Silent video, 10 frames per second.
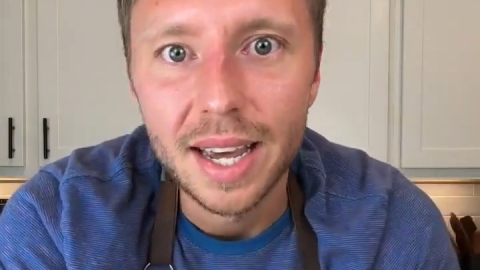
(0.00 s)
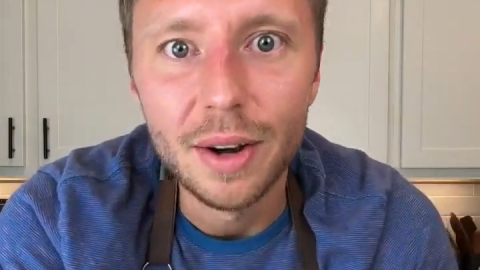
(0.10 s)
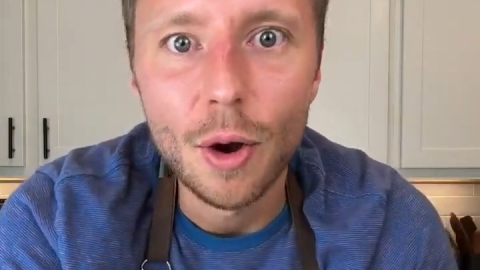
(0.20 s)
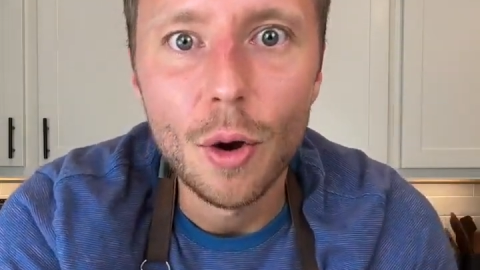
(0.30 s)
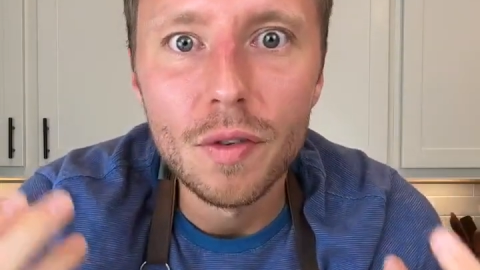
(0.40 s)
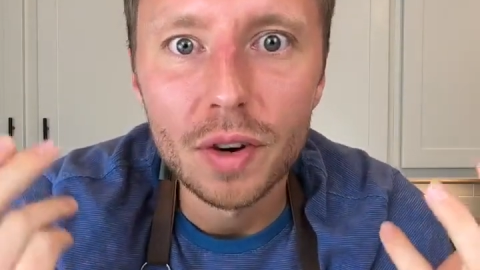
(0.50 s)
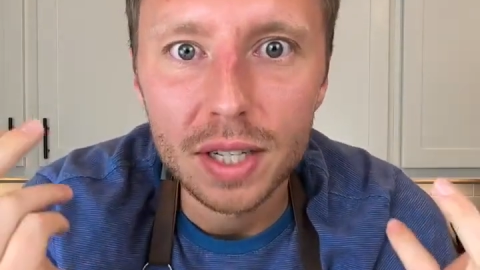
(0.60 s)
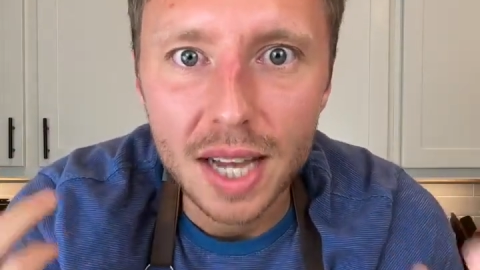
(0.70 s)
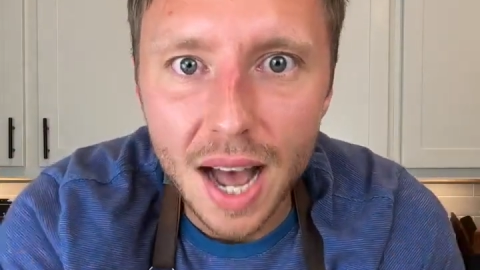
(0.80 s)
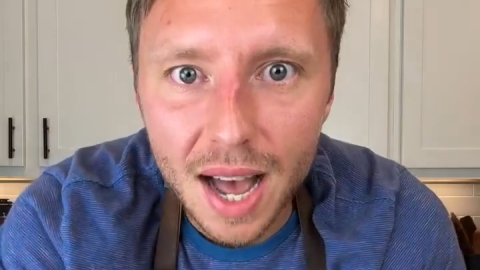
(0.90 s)
And
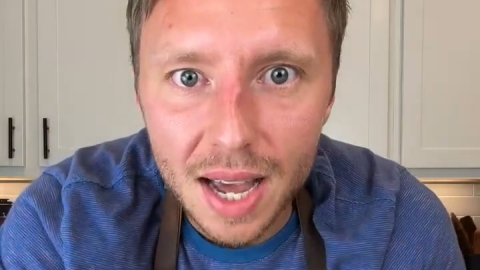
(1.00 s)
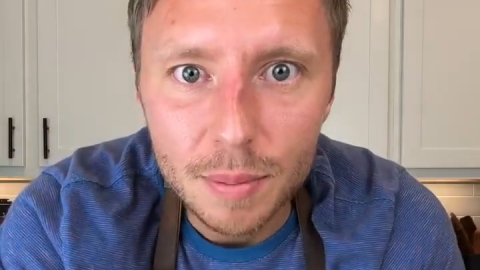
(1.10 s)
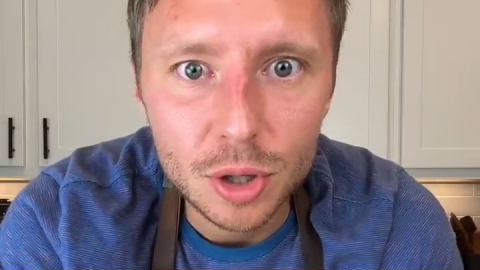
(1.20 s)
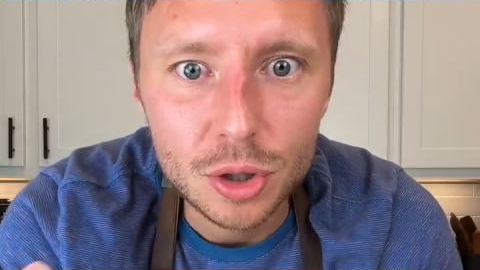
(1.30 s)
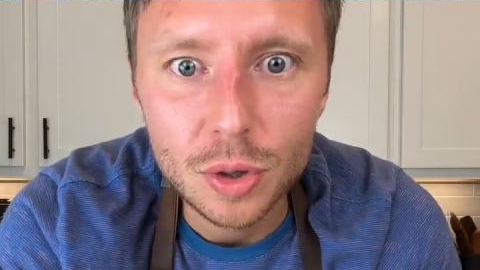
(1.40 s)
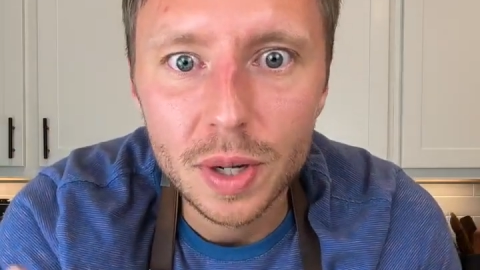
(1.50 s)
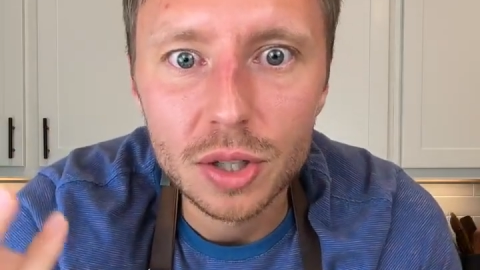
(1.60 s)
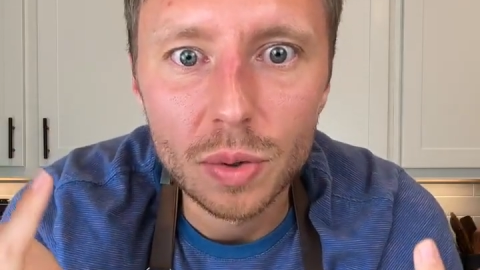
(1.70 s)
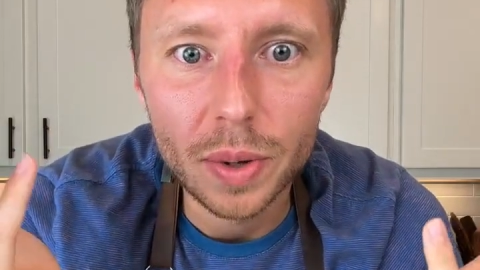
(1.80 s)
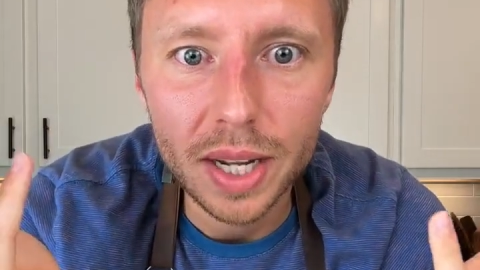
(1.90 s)
over time, you're
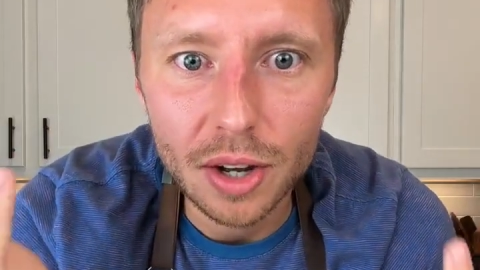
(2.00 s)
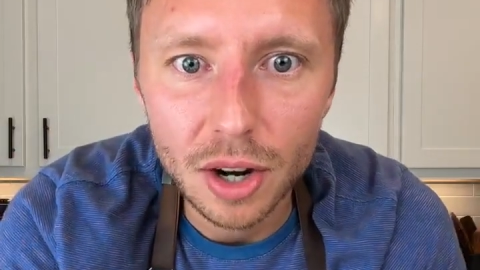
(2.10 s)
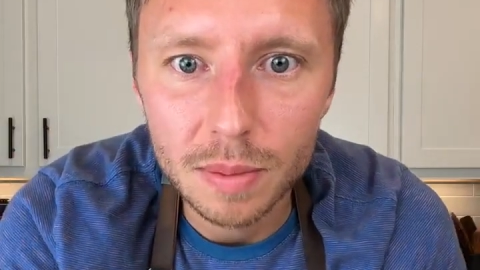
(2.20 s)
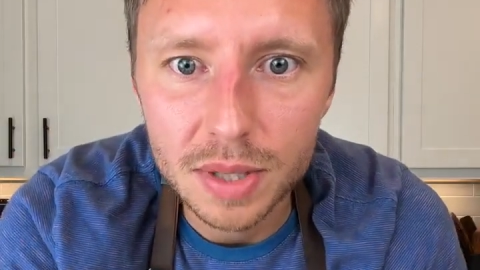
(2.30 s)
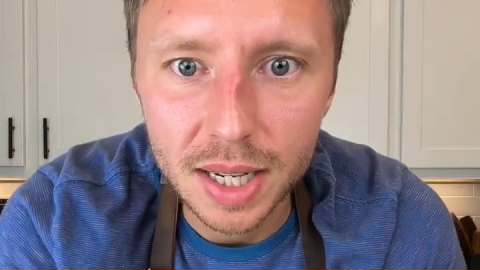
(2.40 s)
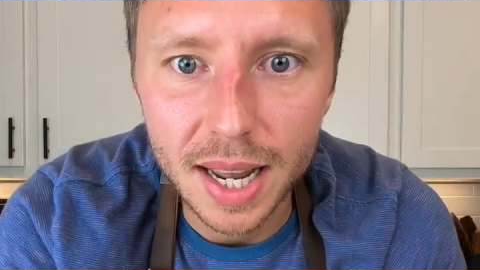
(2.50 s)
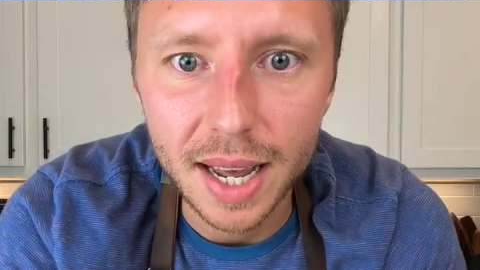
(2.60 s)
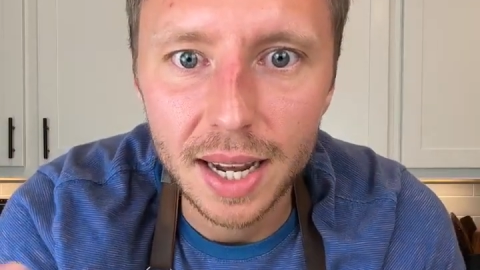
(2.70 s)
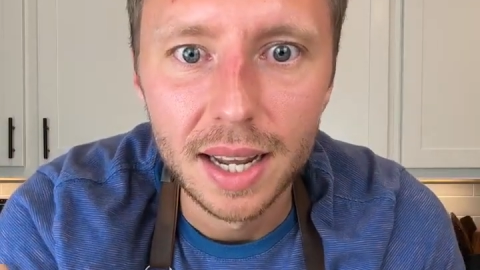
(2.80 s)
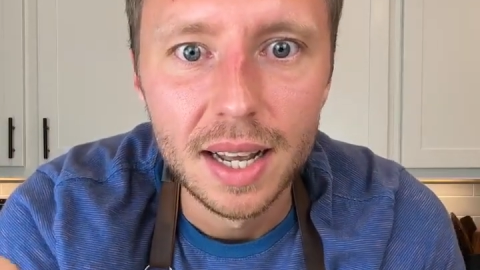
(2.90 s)
doing 20 carbs a
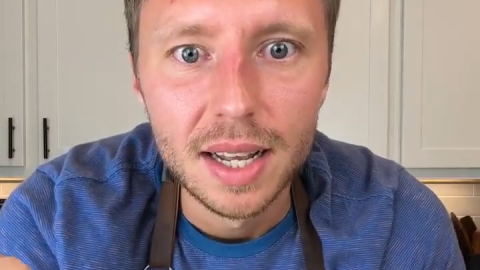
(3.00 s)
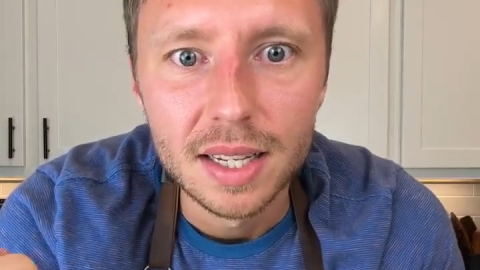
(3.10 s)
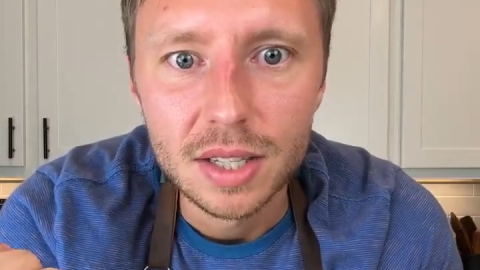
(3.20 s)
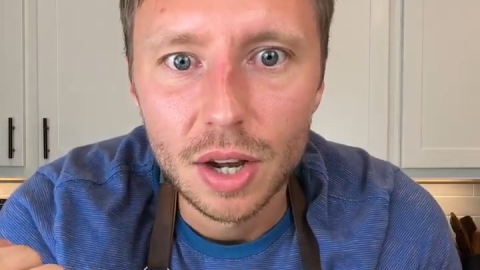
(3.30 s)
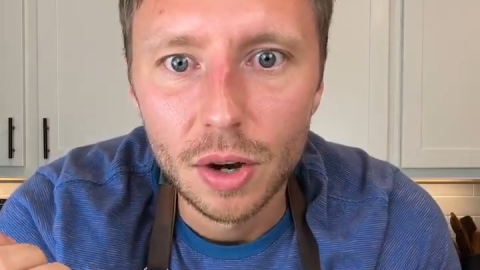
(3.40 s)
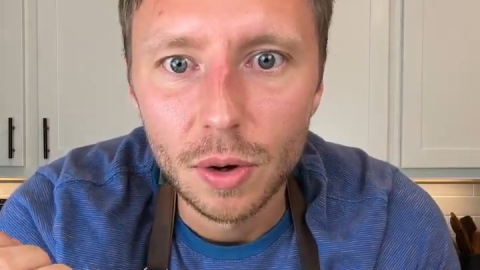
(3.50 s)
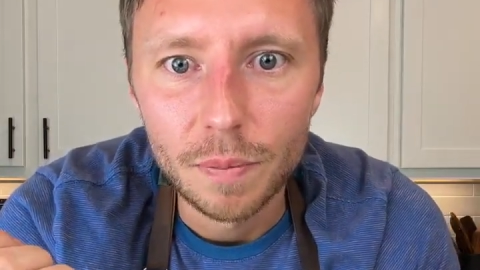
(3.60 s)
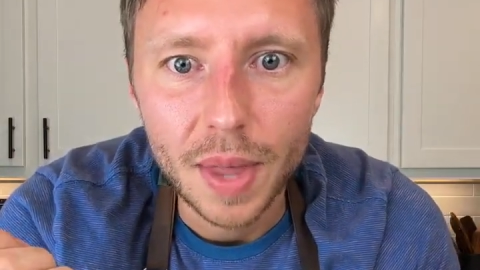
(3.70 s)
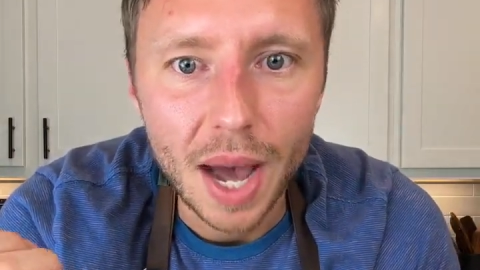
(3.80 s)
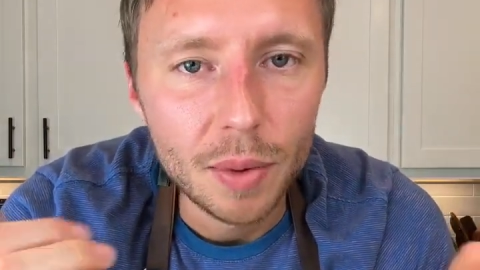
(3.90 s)
day.
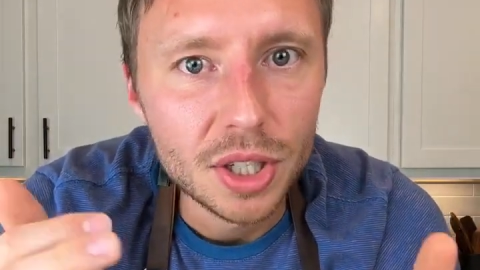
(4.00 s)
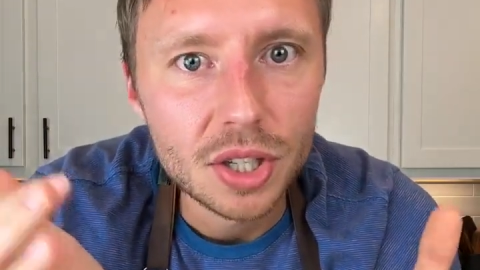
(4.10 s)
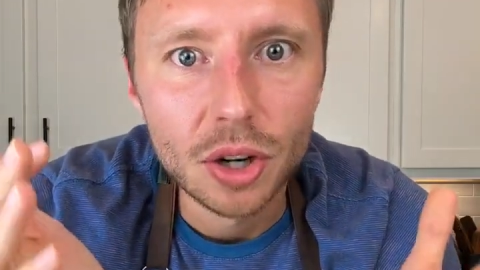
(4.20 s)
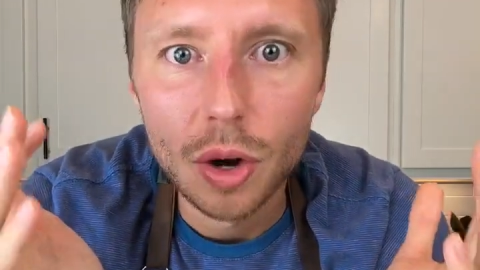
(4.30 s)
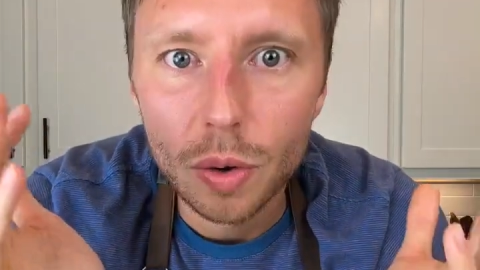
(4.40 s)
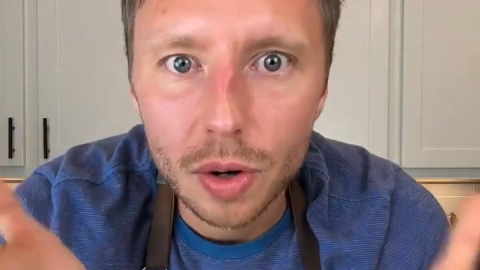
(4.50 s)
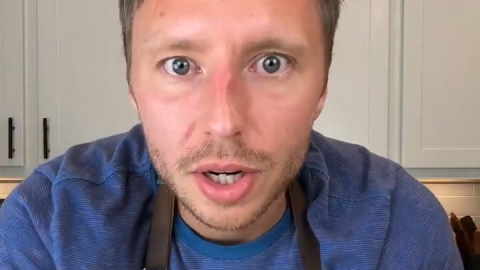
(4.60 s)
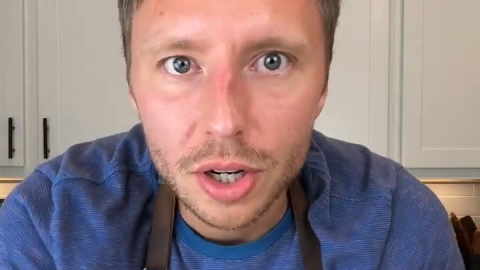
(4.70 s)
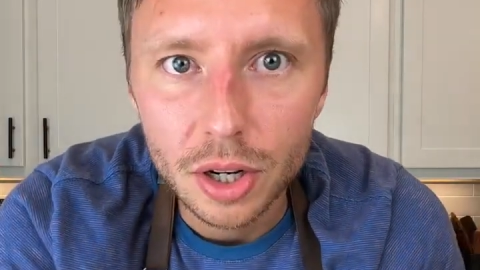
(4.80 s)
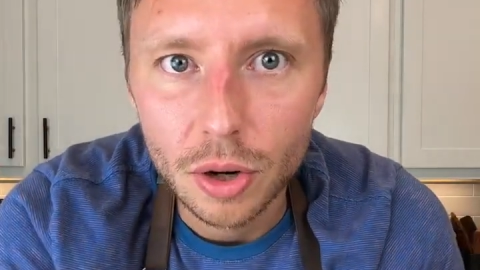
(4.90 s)
So I would just
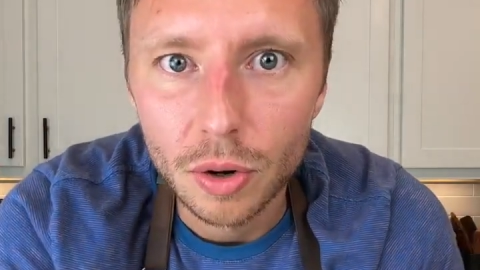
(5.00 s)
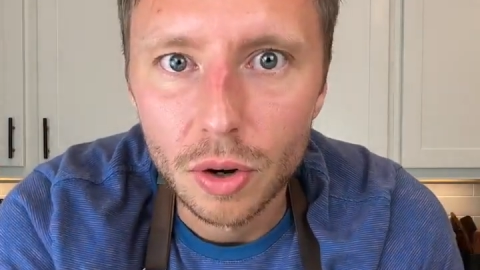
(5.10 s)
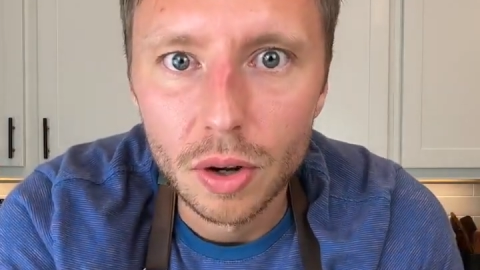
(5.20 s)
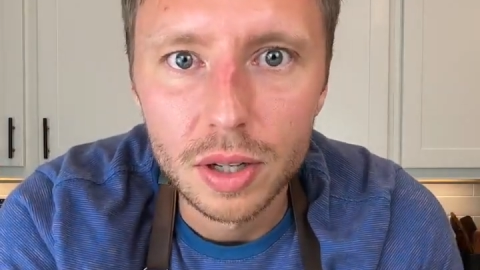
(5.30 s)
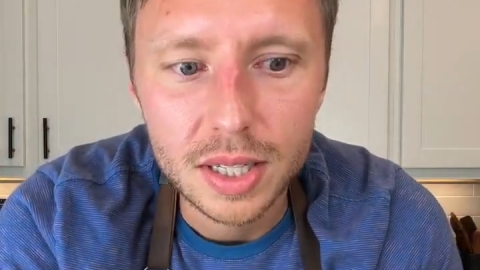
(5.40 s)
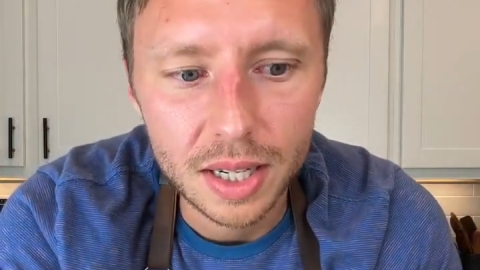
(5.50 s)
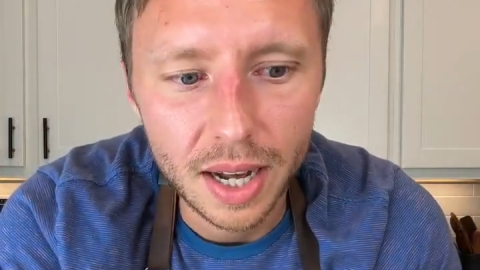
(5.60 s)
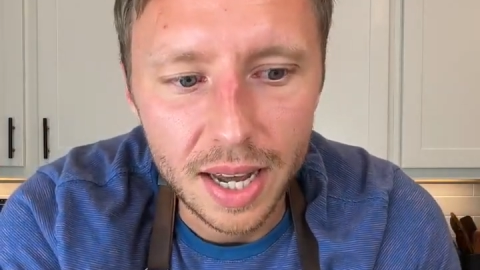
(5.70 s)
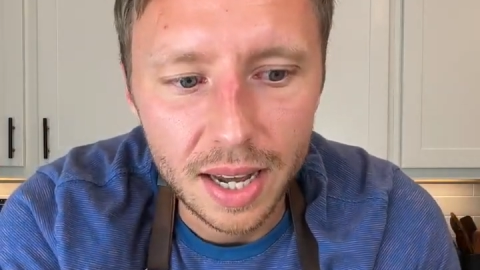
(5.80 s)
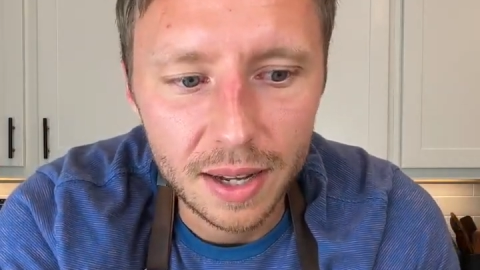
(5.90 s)
lower your goal to
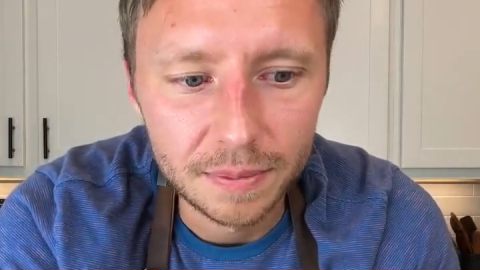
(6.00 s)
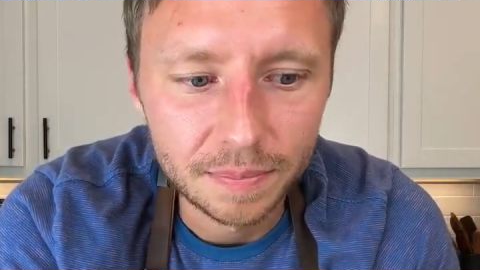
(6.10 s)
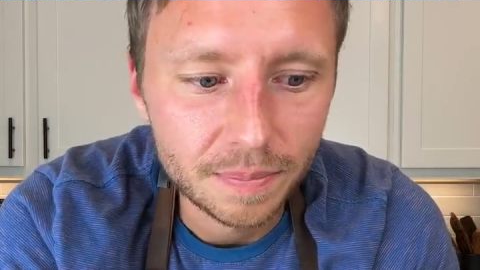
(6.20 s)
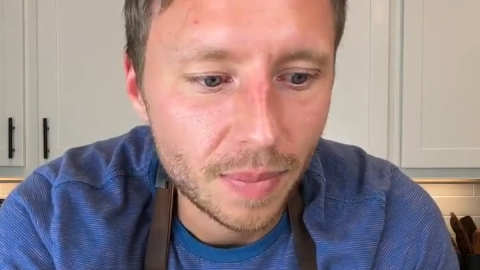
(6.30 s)
like